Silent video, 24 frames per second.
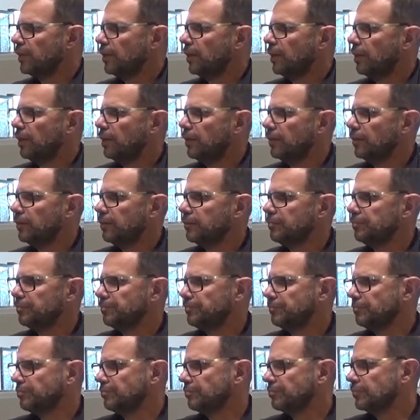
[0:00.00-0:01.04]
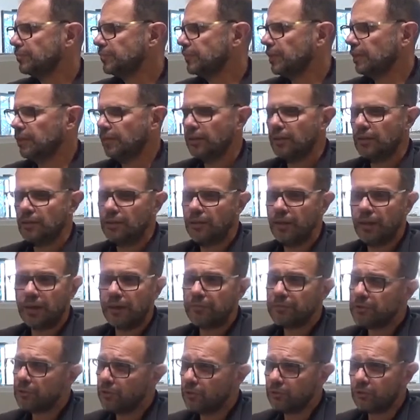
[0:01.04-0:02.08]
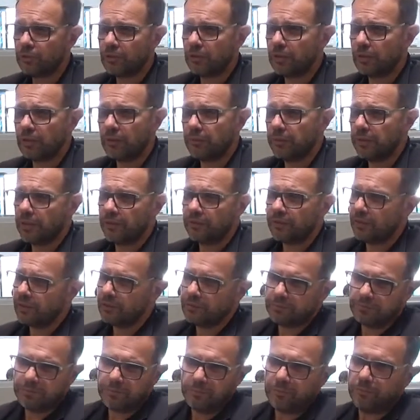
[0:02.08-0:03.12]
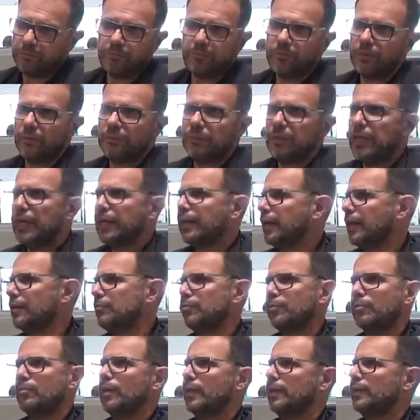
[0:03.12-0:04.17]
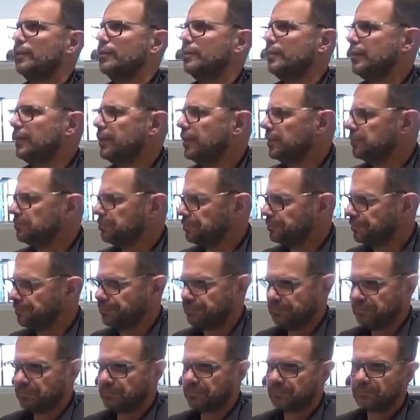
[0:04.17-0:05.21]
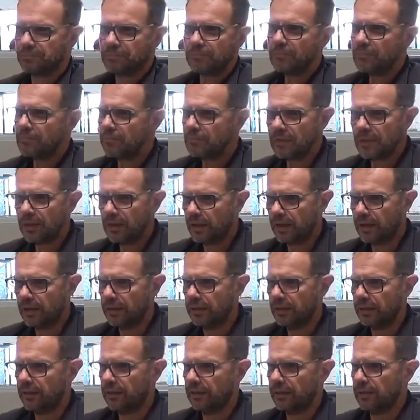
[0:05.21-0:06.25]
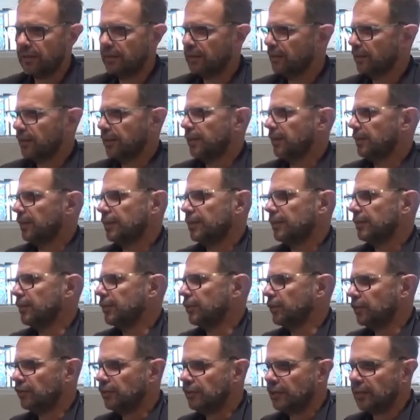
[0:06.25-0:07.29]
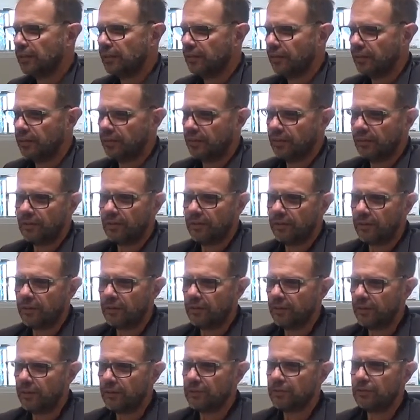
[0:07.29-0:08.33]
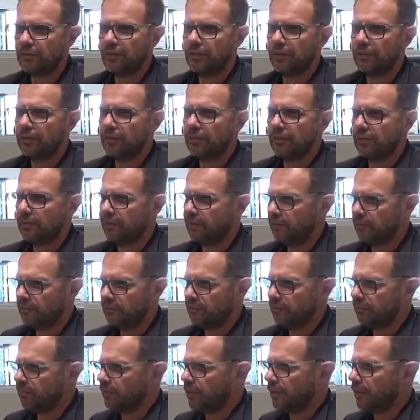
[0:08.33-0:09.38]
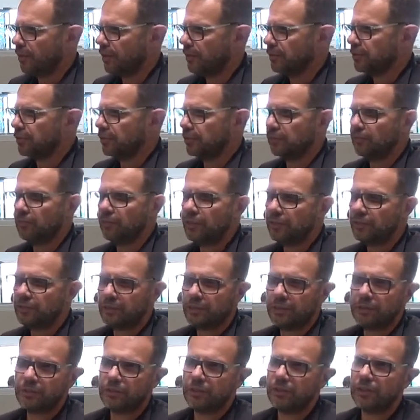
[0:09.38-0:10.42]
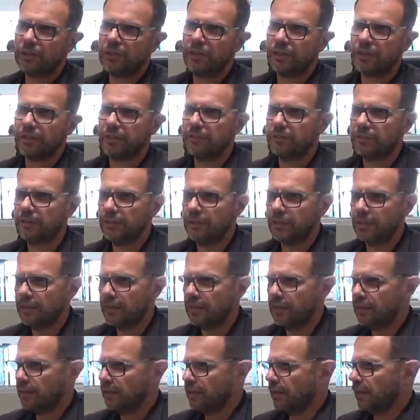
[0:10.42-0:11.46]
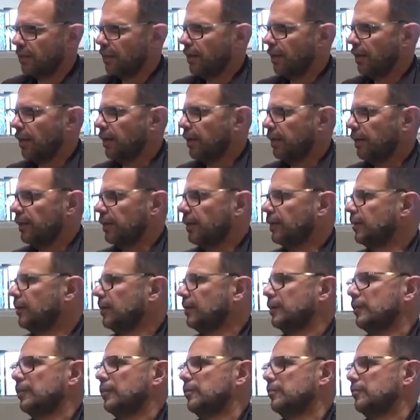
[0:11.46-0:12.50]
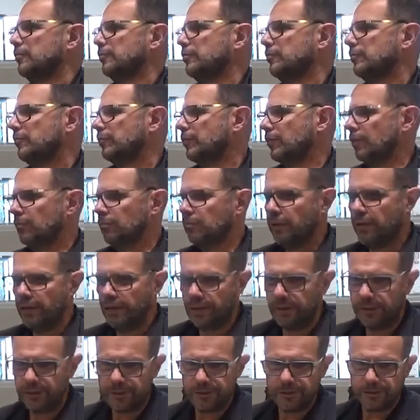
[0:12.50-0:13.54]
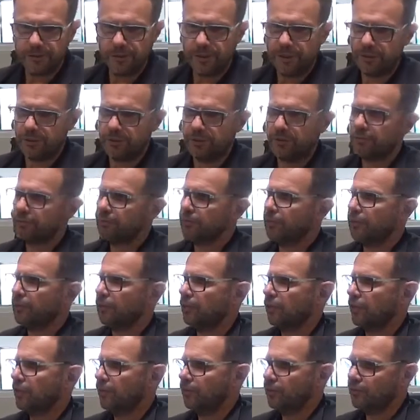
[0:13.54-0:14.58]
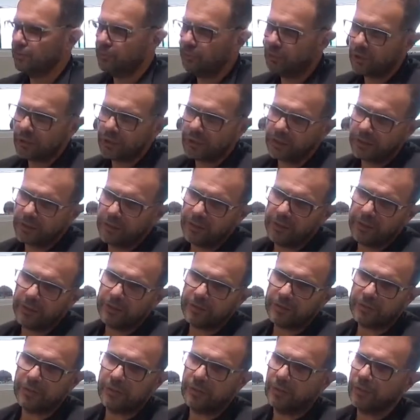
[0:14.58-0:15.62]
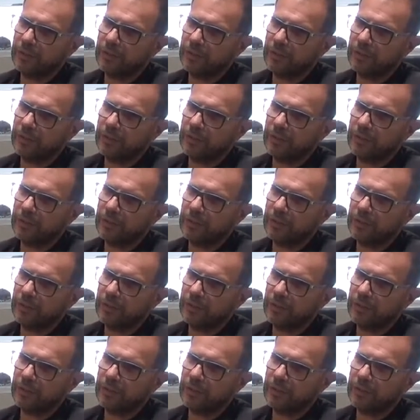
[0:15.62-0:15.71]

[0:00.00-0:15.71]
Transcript: Um, yeah, absolutely. I mean, I think, I mean, I come from Argentina. I, you know, the, the, the, the culture of literature in Argentina, uh, from like, you know, Jorge Luis Borges,